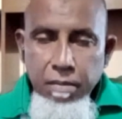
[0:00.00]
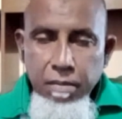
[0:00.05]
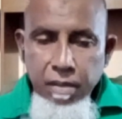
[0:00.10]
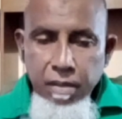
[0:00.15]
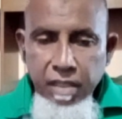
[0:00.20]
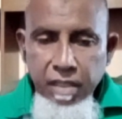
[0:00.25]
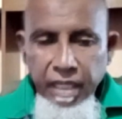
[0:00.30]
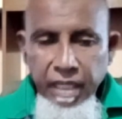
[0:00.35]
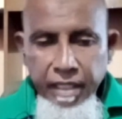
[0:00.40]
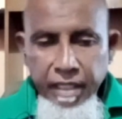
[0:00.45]

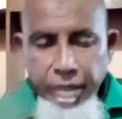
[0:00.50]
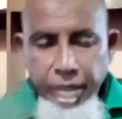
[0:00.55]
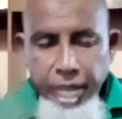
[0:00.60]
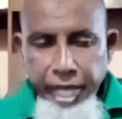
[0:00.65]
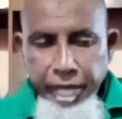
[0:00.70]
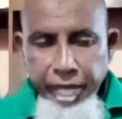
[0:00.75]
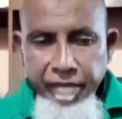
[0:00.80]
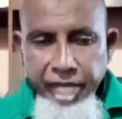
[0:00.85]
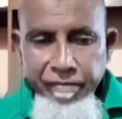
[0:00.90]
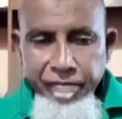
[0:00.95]

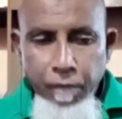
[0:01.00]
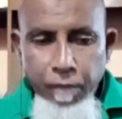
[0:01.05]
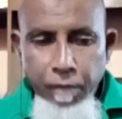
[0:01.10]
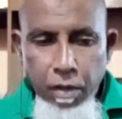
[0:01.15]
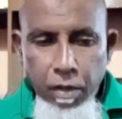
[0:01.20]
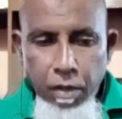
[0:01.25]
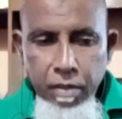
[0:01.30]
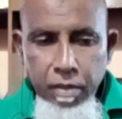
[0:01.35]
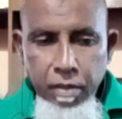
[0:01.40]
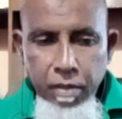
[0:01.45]
catering
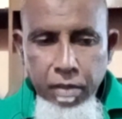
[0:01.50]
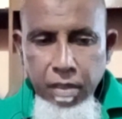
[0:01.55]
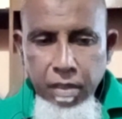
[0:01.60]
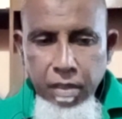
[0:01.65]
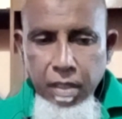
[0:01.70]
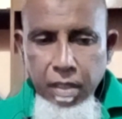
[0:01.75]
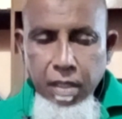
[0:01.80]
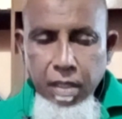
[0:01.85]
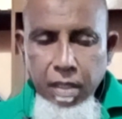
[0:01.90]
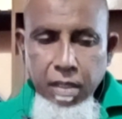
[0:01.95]
for
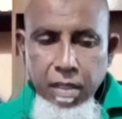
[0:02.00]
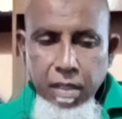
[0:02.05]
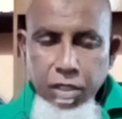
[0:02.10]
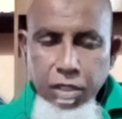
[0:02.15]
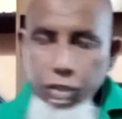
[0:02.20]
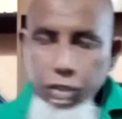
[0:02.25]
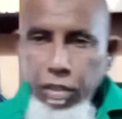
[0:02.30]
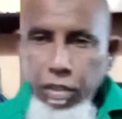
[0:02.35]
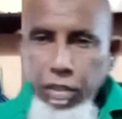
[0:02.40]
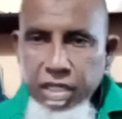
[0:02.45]
the
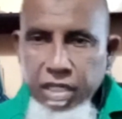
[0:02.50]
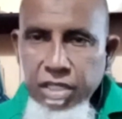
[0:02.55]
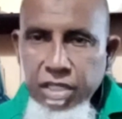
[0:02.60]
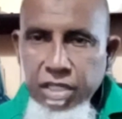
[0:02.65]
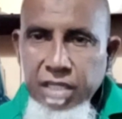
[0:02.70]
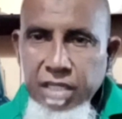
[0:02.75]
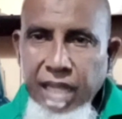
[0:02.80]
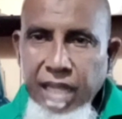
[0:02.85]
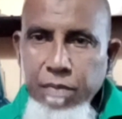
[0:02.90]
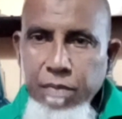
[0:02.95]
shortages
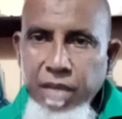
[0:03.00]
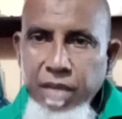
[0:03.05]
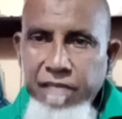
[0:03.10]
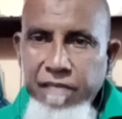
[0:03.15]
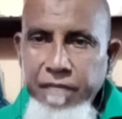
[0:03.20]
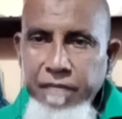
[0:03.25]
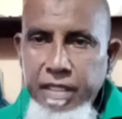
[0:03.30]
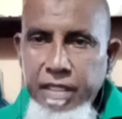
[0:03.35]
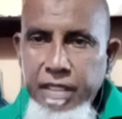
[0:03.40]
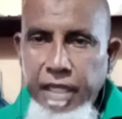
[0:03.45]
that we are
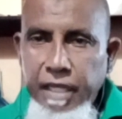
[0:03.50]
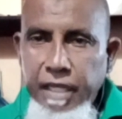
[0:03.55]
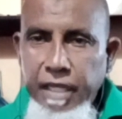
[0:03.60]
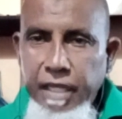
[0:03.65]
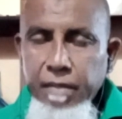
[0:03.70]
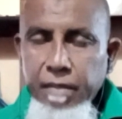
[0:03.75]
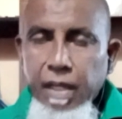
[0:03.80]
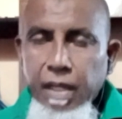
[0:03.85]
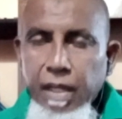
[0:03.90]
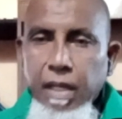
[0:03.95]
facing,
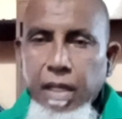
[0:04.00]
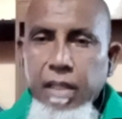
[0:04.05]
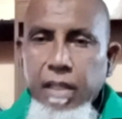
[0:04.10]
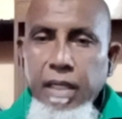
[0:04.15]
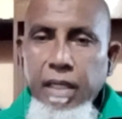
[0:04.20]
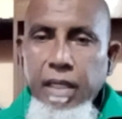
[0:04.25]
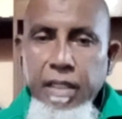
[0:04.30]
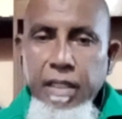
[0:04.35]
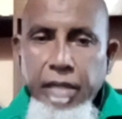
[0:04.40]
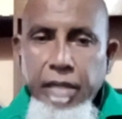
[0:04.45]

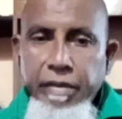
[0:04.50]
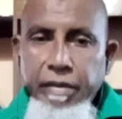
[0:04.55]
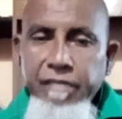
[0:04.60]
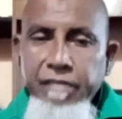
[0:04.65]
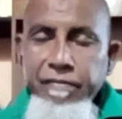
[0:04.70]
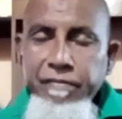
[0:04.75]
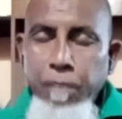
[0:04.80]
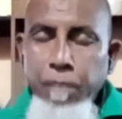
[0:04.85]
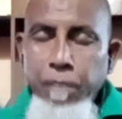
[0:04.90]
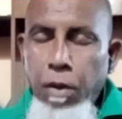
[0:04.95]
catering
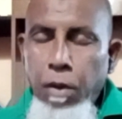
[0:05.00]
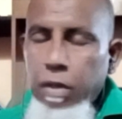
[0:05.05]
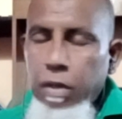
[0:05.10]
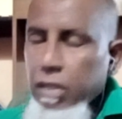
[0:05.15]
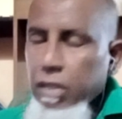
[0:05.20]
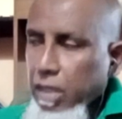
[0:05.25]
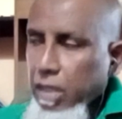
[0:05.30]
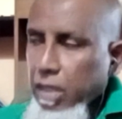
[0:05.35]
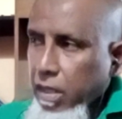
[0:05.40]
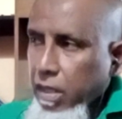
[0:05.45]
for
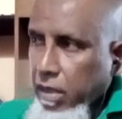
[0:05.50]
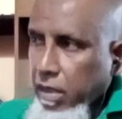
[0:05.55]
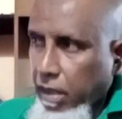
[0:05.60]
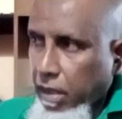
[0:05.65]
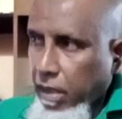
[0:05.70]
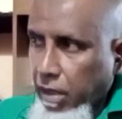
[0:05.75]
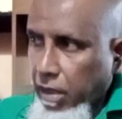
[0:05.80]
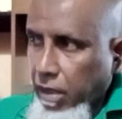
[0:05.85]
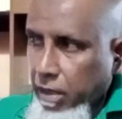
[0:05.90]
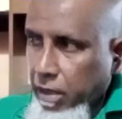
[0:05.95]

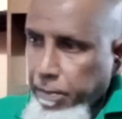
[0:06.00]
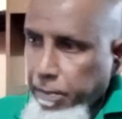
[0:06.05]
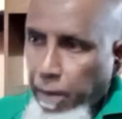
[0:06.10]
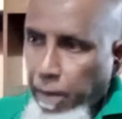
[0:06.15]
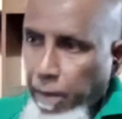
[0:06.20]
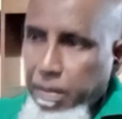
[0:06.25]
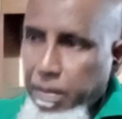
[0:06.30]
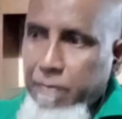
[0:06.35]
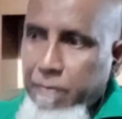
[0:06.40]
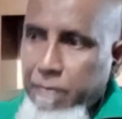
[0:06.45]
the
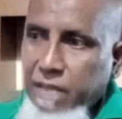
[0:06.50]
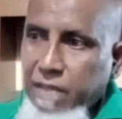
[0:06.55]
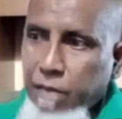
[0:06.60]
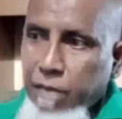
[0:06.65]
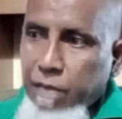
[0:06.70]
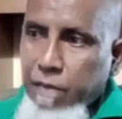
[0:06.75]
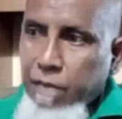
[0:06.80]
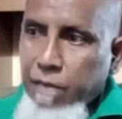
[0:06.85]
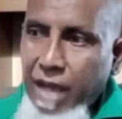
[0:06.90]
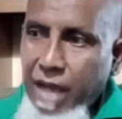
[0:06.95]
problems
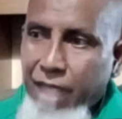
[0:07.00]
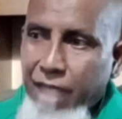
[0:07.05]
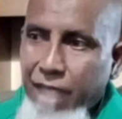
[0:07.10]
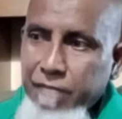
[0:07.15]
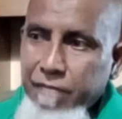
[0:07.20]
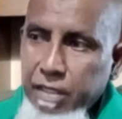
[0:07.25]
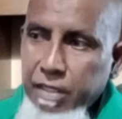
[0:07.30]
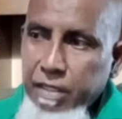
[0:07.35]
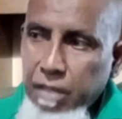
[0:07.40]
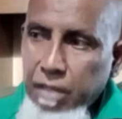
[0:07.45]
that we have
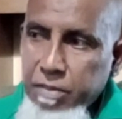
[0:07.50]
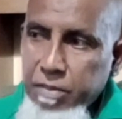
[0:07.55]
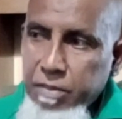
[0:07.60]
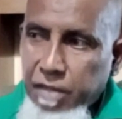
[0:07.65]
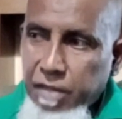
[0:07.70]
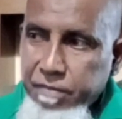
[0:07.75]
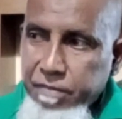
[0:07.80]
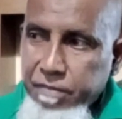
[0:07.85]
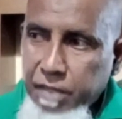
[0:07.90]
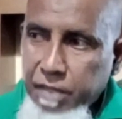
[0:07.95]
in terms
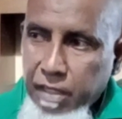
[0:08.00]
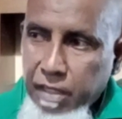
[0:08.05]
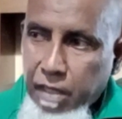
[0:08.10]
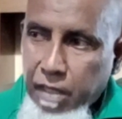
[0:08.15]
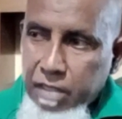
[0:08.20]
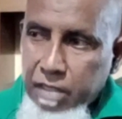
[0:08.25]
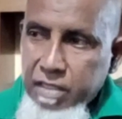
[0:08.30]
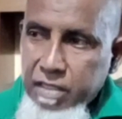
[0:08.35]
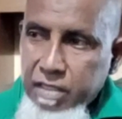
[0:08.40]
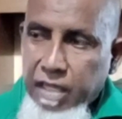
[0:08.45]
of the
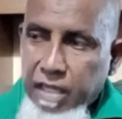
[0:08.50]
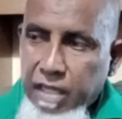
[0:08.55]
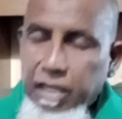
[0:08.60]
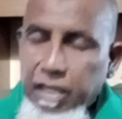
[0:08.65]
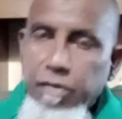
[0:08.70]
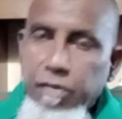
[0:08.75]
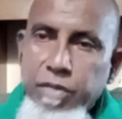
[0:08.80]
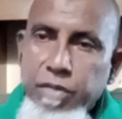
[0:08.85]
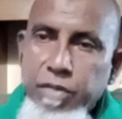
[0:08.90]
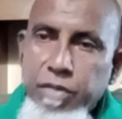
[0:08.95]
constant
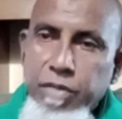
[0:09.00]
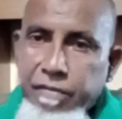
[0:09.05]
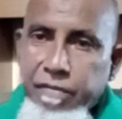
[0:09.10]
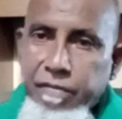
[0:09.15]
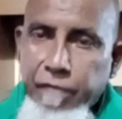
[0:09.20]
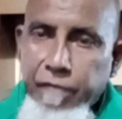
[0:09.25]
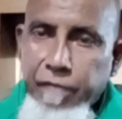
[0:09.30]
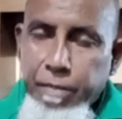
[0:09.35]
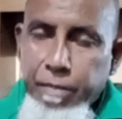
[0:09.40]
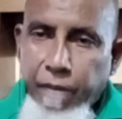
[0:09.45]
increase of
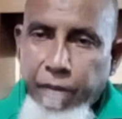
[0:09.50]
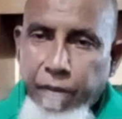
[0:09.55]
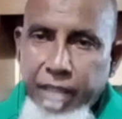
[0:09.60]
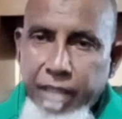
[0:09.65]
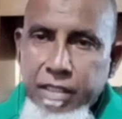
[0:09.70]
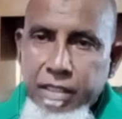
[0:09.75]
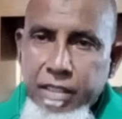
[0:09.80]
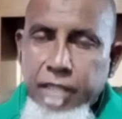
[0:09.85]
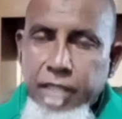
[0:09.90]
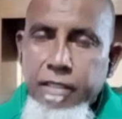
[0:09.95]
freight
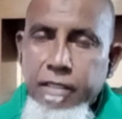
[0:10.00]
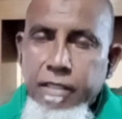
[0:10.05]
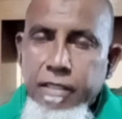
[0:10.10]
prices,